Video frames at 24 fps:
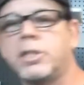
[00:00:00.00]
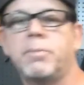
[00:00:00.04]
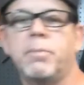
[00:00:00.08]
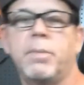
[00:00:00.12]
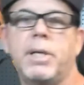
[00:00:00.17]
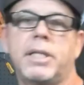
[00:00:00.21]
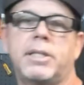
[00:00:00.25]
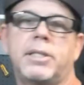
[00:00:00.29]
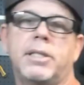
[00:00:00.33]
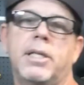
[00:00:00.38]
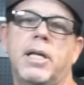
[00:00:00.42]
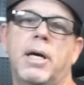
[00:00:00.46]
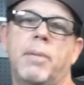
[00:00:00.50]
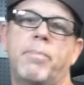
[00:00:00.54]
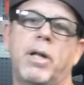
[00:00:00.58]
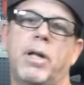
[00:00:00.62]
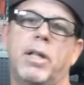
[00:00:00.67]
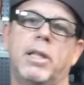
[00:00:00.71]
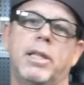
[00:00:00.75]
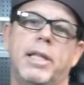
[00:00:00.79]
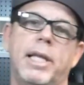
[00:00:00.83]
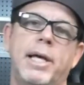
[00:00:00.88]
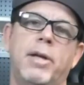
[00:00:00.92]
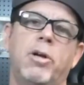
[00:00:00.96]
mixing up a
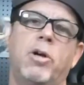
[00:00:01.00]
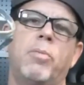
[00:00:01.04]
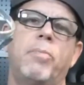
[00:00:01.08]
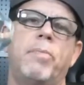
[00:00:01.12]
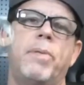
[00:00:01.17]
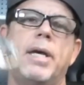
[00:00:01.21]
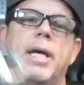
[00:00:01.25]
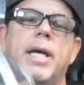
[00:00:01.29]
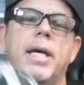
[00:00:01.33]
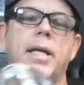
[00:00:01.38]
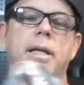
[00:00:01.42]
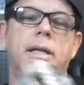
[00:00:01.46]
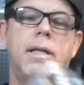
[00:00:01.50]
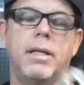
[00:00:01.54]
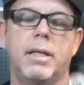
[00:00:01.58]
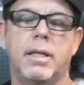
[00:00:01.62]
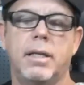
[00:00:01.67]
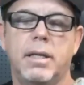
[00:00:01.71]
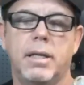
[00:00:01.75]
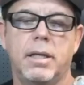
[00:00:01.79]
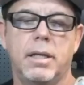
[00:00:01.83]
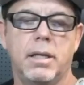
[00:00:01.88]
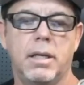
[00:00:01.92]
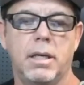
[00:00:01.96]
little bit,
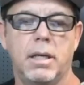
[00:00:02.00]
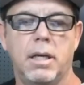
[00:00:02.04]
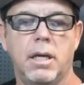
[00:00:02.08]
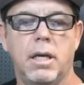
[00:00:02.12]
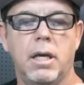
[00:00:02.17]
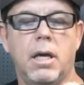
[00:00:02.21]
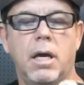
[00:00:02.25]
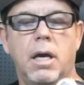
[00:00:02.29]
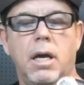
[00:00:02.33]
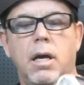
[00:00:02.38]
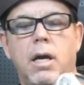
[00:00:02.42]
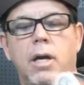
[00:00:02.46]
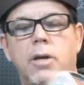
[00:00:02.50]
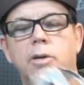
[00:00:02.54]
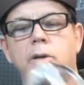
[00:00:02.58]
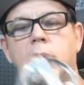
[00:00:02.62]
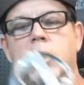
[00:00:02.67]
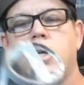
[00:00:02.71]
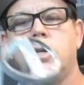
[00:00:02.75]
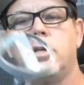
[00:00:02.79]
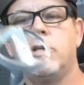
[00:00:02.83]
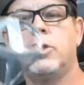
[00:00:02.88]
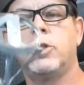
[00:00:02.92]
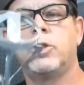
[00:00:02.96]
you
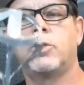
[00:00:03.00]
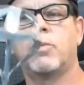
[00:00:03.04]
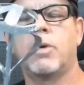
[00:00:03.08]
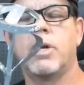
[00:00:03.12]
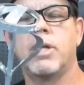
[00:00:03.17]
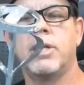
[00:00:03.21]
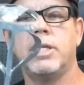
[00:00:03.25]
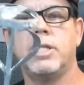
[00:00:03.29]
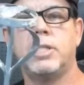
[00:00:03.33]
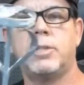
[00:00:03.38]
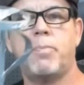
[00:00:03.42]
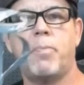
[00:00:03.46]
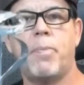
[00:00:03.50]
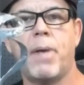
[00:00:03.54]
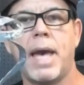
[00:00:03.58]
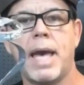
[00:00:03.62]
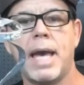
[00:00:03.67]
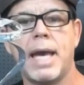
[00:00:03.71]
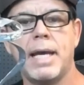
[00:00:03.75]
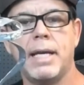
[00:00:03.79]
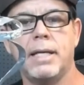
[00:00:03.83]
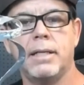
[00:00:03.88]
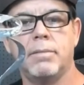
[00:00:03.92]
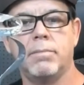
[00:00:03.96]
can use one of these
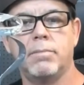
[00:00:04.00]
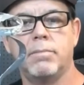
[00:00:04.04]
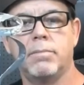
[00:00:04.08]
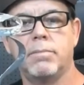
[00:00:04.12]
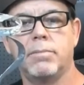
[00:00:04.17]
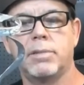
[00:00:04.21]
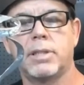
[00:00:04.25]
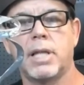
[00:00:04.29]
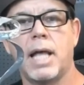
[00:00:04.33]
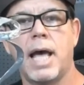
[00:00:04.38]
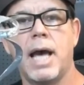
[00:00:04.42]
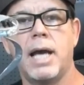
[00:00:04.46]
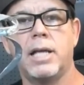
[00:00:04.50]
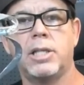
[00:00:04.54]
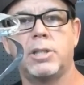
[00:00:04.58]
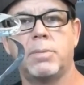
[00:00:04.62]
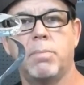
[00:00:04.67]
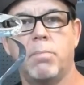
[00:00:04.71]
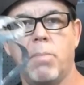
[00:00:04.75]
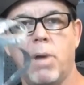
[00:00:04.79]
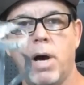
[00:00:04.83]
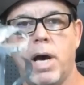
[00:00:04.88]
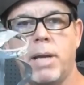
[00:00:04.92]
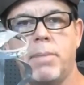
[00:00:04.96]

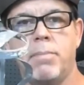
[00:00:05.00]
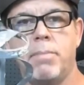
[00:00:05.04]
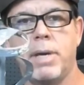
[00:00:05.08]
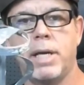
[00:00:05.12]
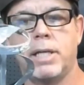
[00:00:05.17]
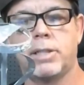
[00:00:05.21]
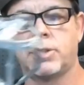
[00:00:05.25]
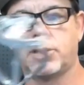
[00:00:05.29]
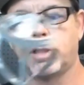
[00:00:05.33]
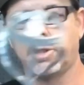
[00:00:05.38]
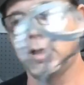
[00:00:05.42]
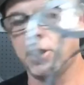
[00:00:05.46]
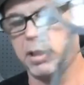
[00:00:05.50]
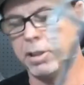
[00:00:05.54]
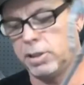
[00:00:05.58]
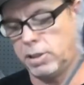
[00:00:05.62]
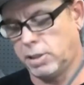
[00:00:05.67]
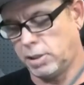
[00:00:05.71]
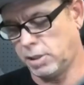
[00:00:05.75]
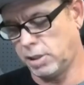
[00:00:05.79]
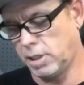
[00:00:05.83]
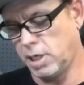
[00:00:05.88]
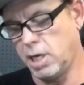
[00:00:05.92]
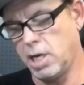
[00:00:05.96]
paint/mud
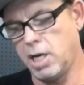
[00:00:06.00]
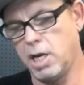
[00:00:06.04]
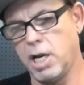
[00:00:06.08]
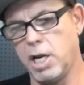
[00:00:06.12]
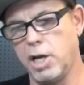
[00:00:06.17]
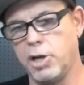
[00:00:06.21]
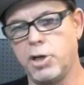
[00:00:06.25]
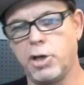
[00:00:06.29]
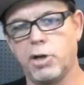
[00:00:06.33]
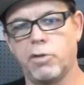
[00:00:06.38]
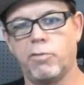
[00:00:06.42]
mixers in your